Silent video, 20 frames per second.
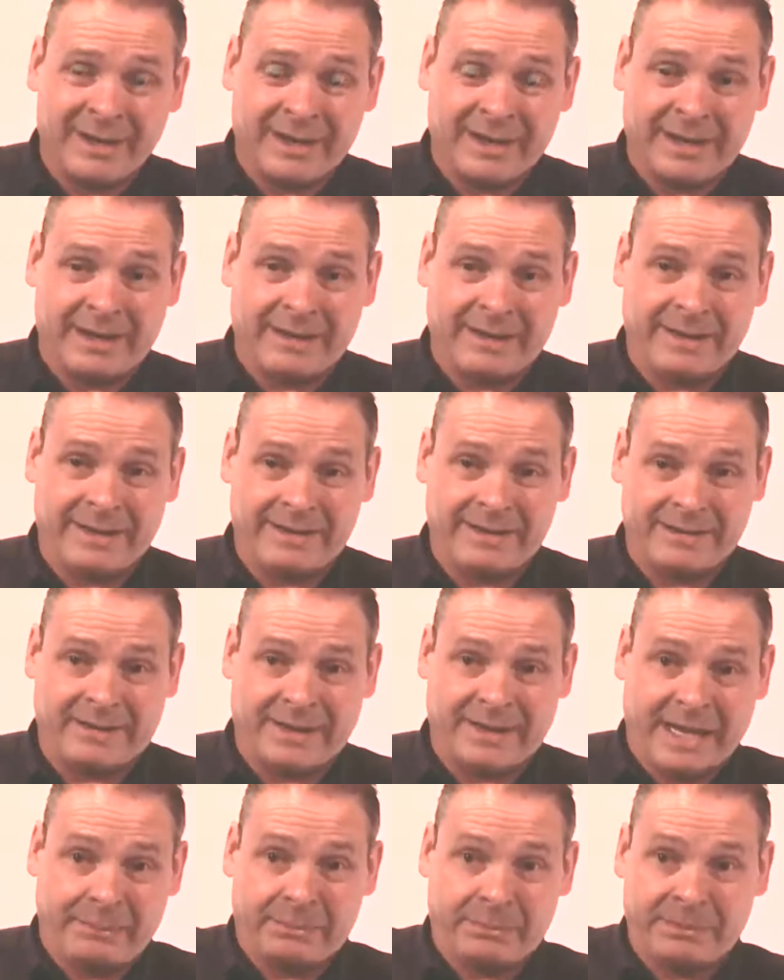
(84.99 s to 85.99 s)
It's
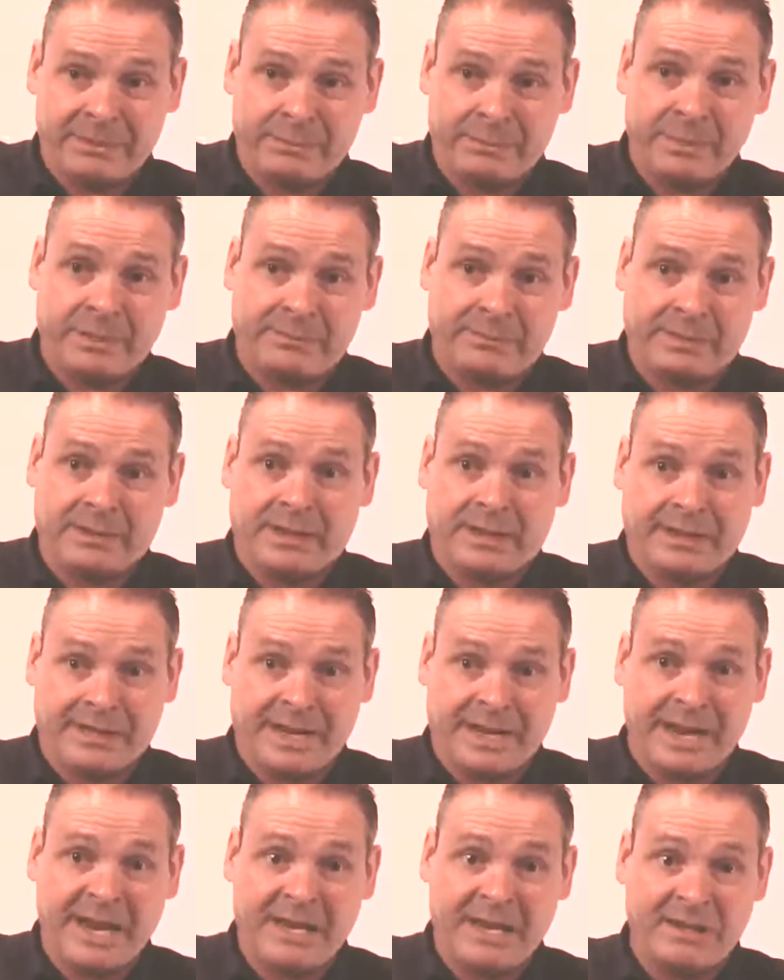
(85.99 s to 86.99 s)
not able to pivot like
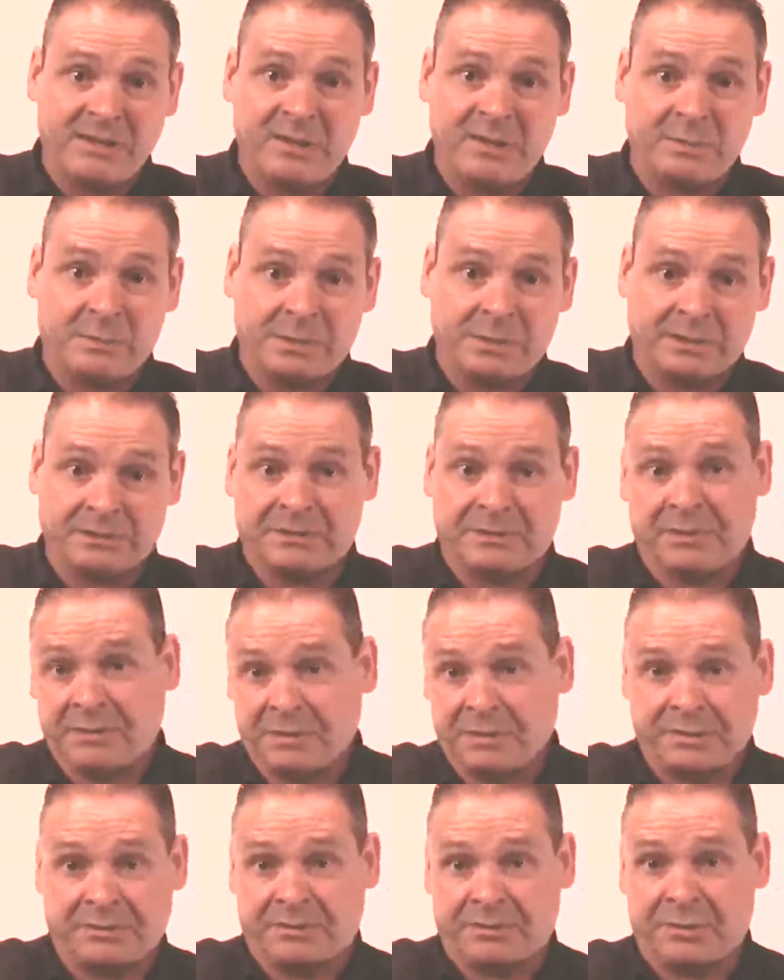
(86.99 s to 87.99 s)
a hinge because
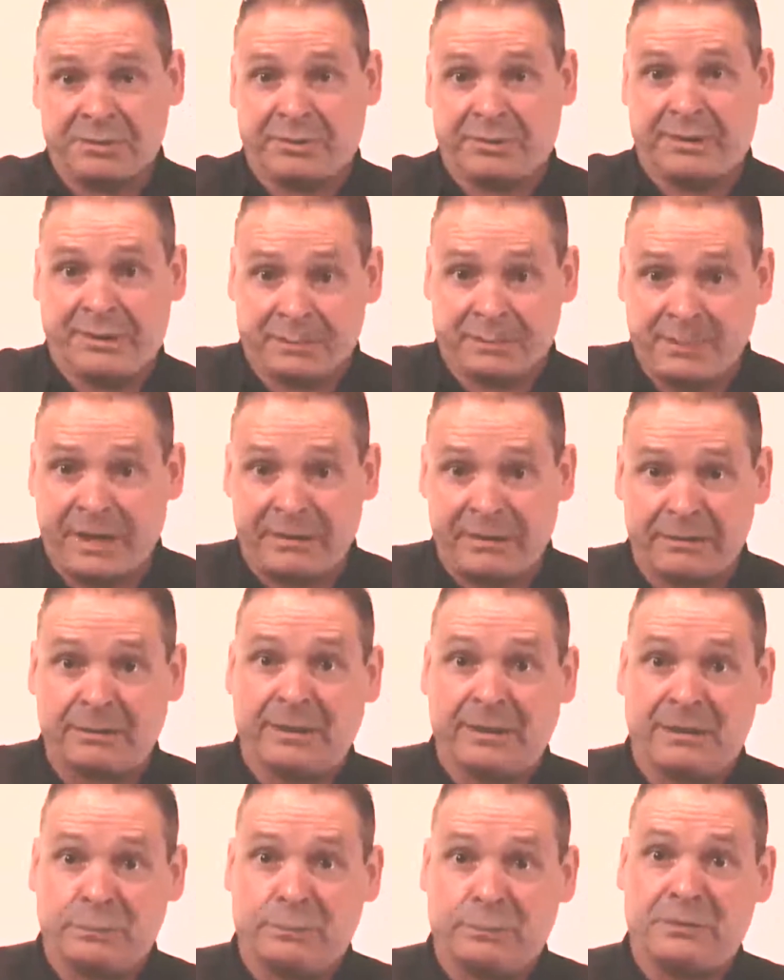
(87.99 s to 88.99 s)
the joint's
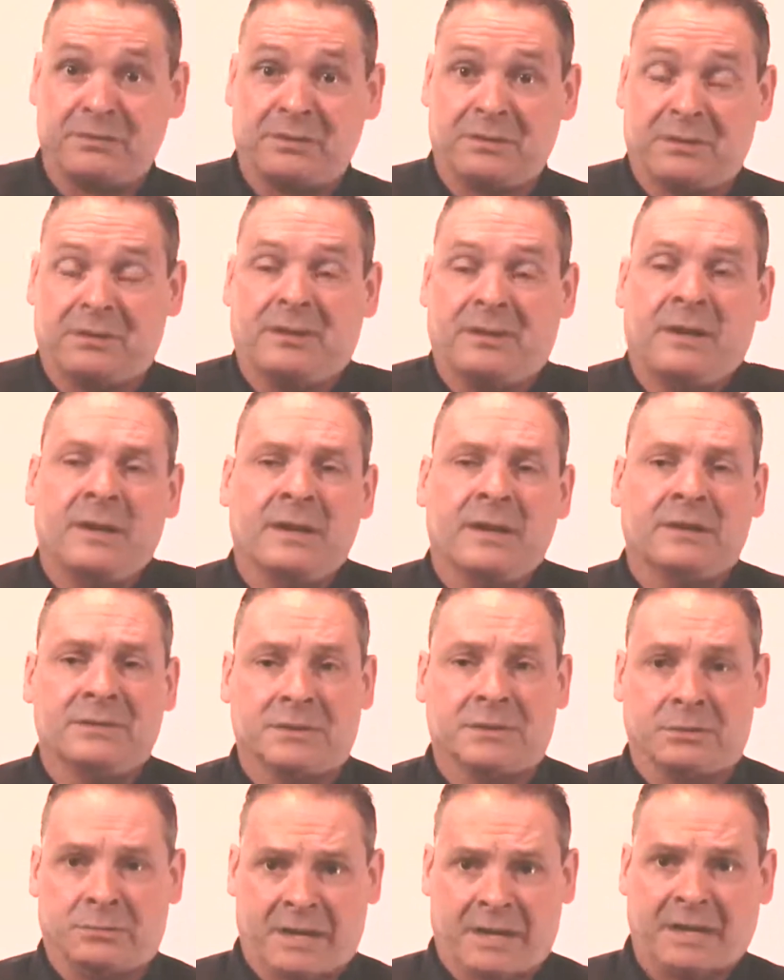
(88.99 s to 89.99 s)
basically twisted.
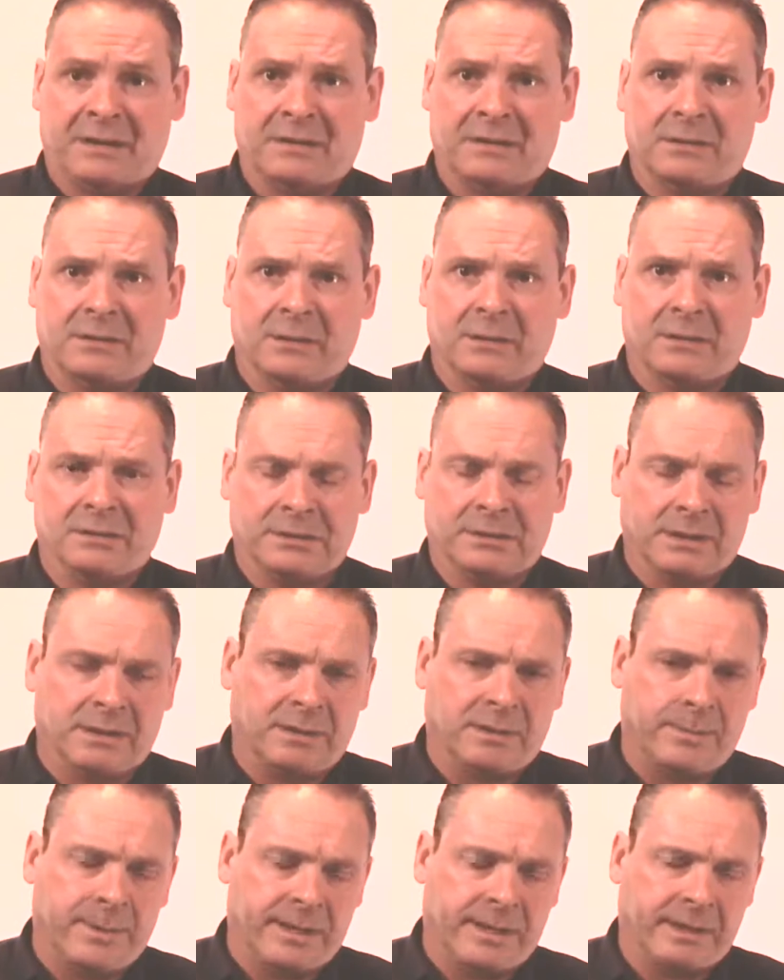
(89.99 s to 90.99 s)
So that can cause a
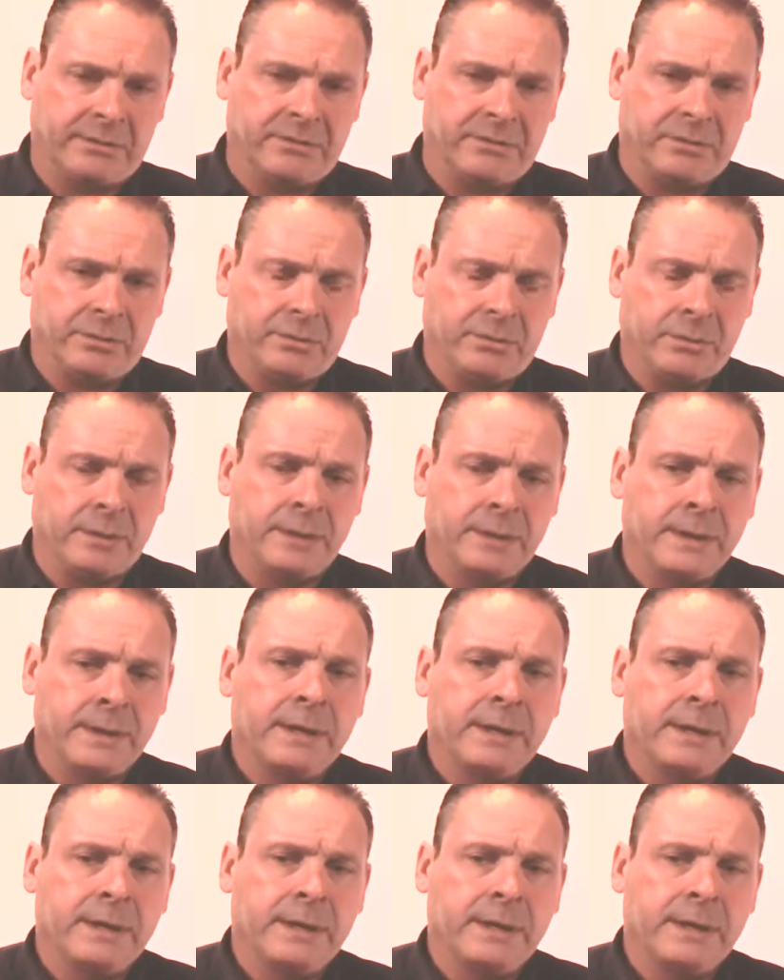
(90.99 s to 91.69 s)
lot of pain too.